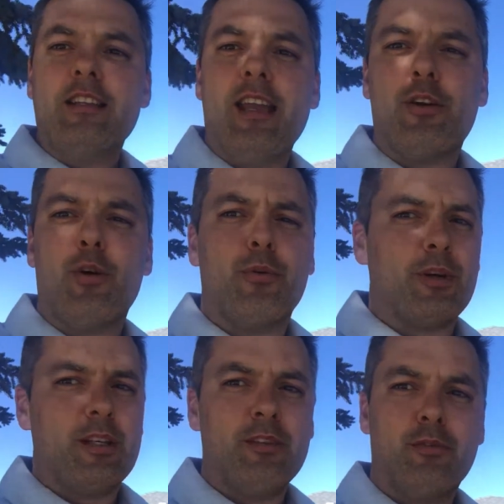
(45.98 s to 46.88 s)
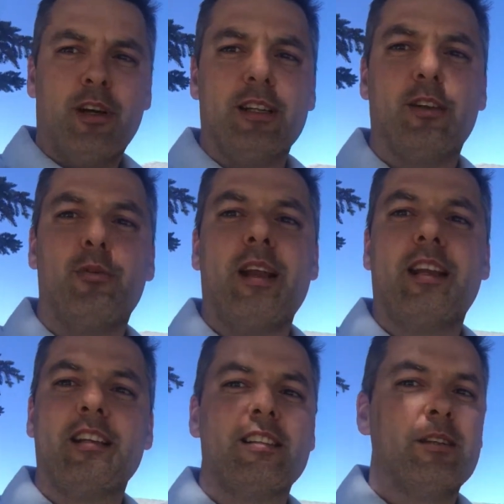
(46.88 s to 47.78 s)
take over. Very low
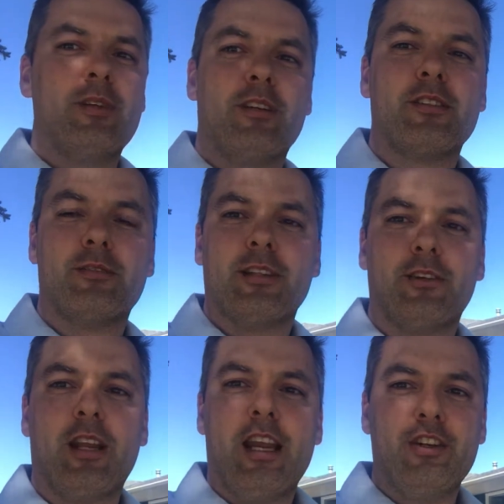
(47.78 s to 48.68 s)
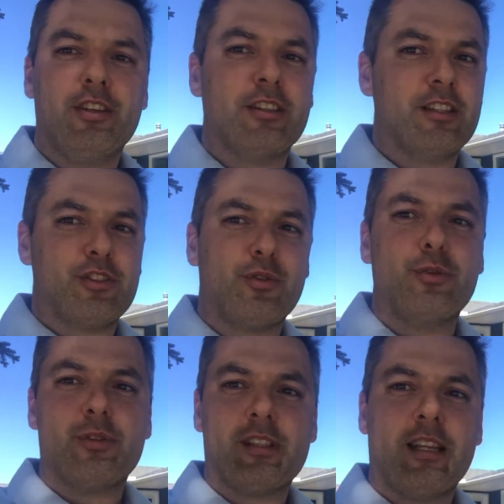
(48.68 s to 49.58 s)
vacancy because of the location, the
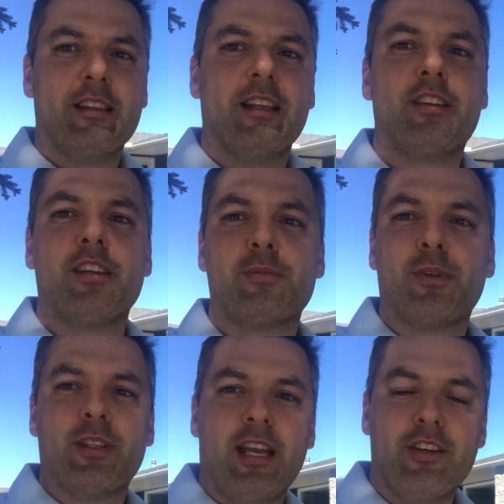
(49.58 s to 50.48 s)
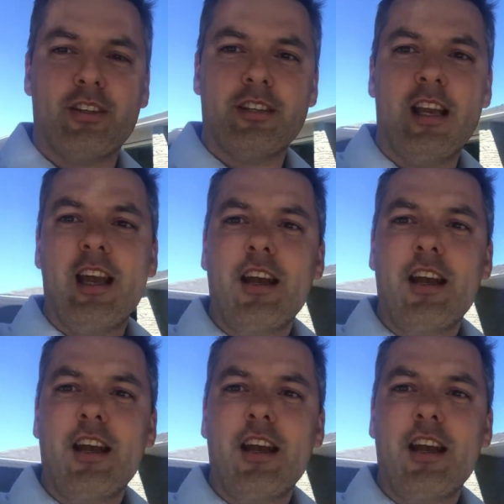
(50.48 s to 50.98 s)
schools, and the transportation.